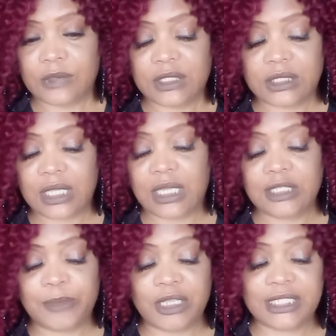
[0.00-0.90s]
See,
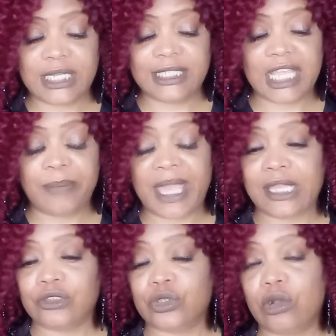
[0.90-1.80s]
Spirit say, take back
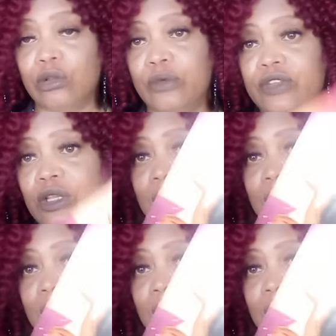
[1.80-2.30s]
control over your